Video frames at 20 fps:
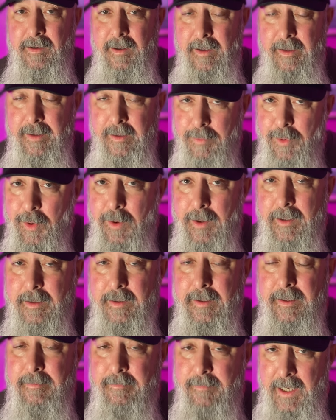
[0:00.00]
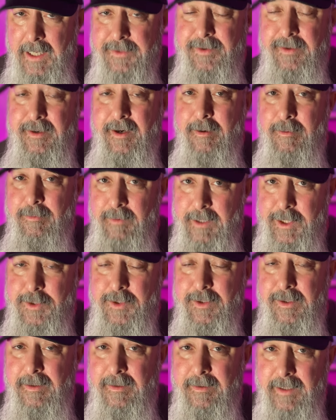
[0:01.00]
on the Portland Metro
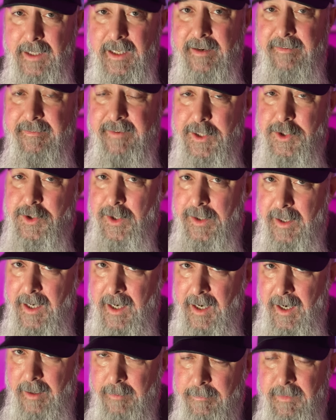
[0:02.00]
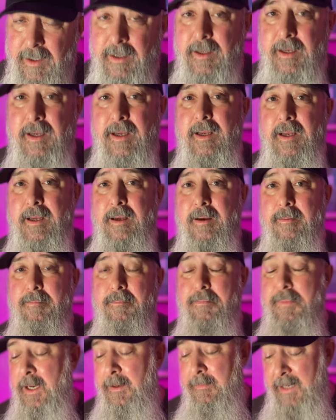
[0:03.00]
Regional Innovation Hub, but I